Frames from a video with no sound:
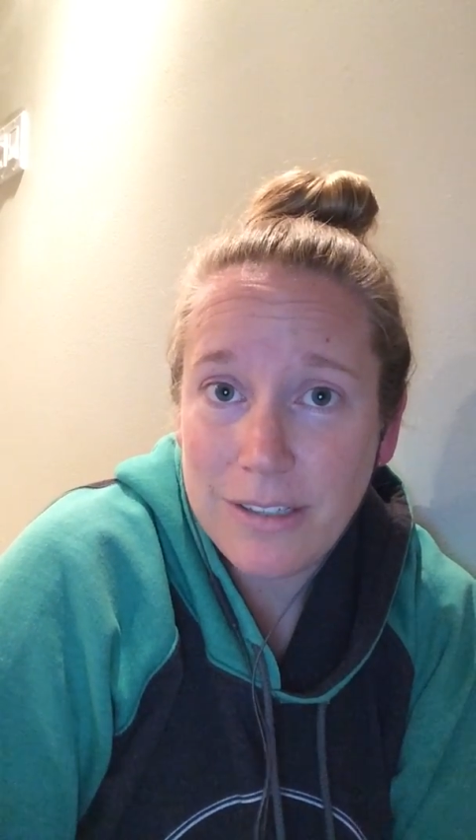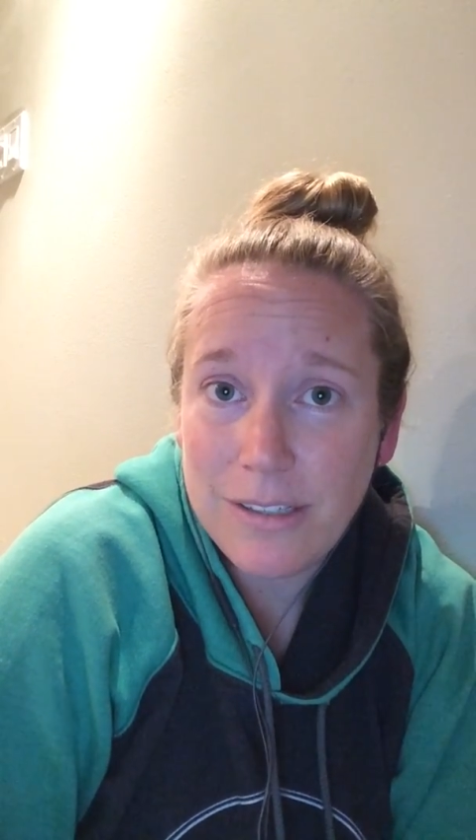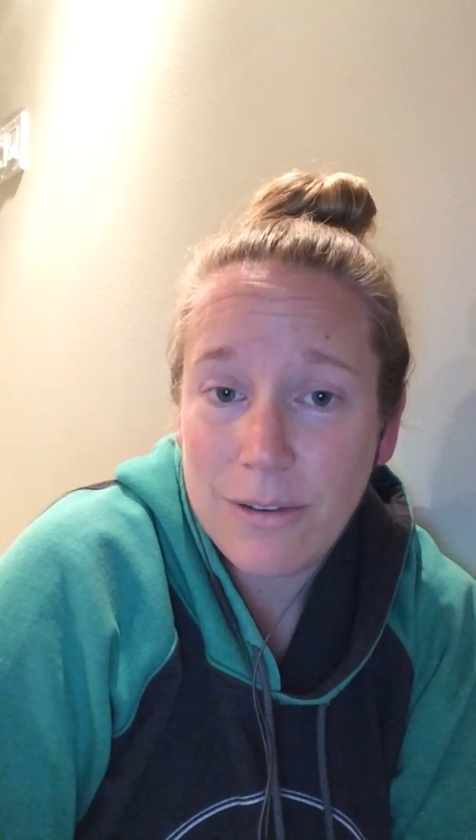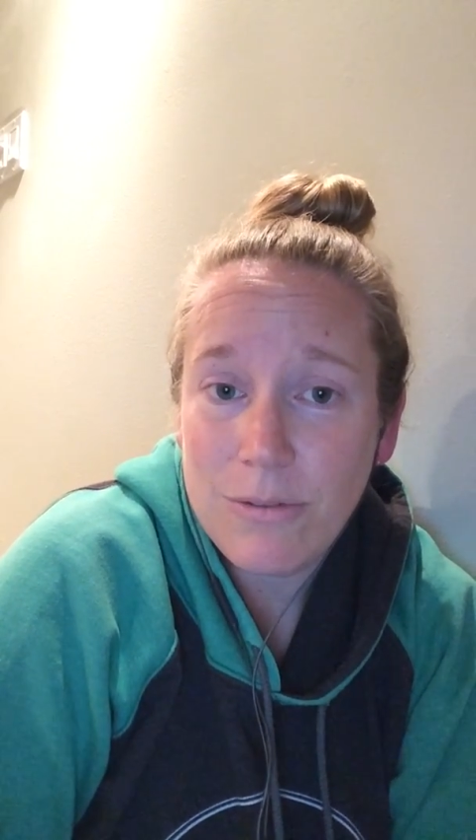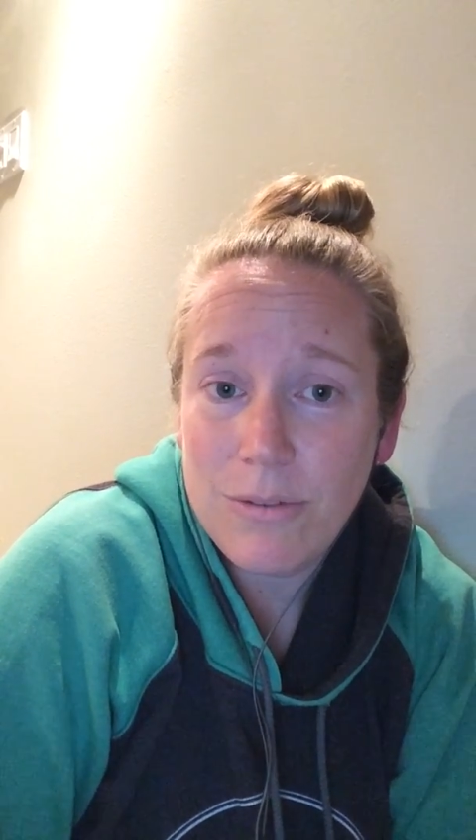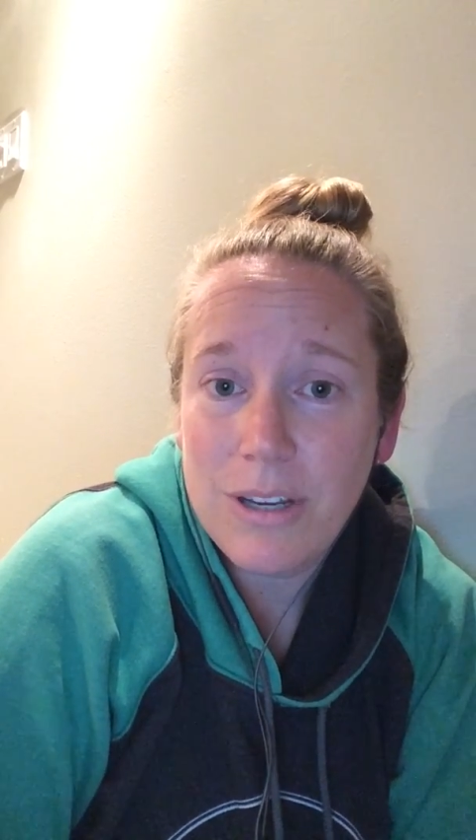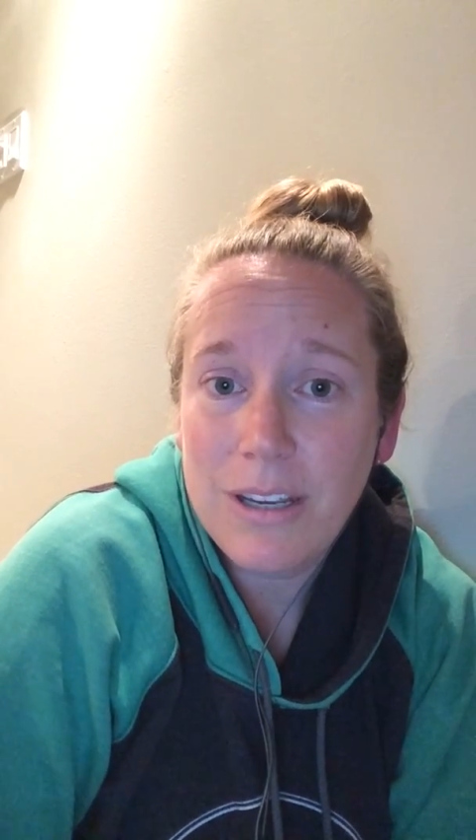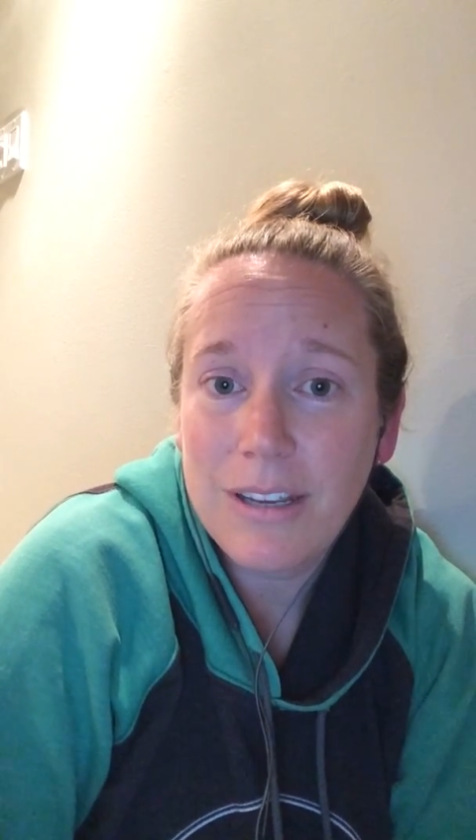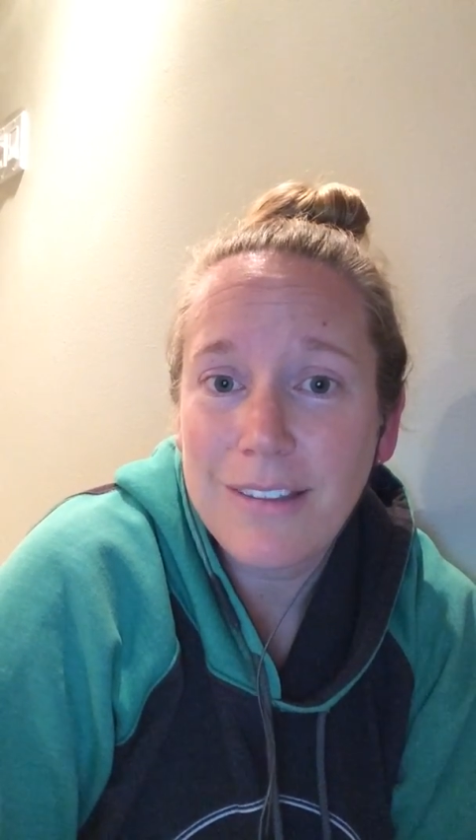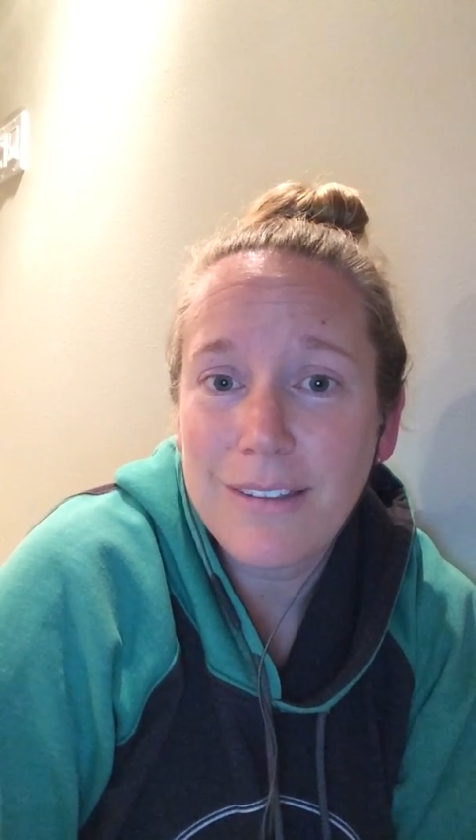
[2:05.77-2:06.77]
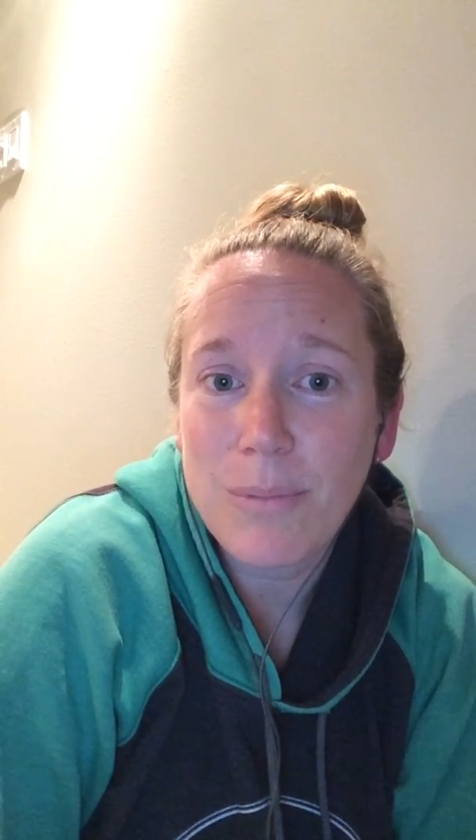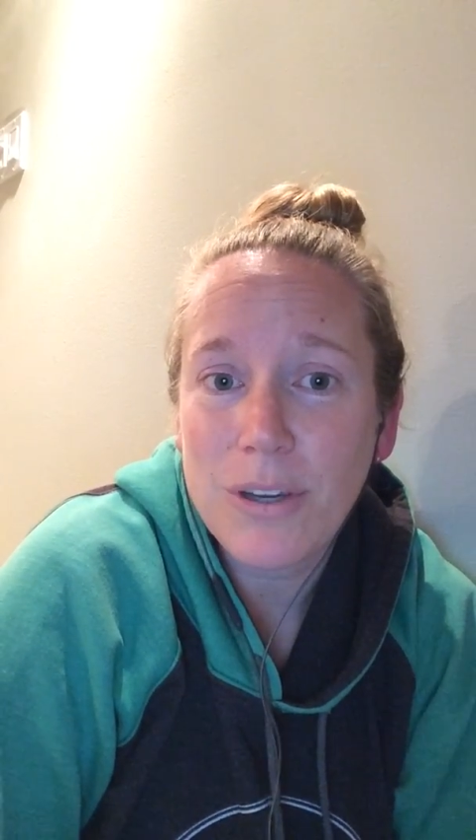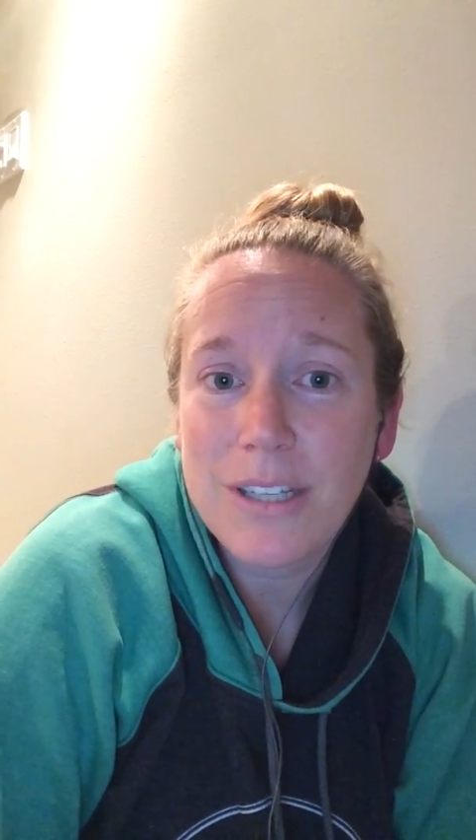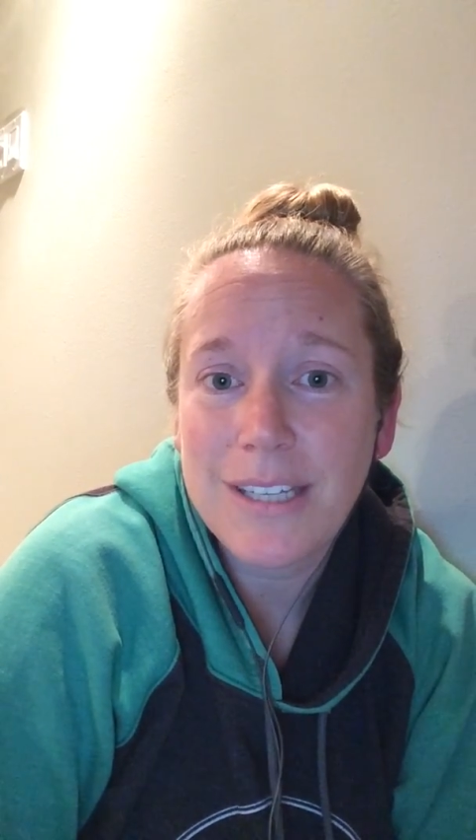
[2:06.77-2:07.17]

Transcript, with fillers: So the book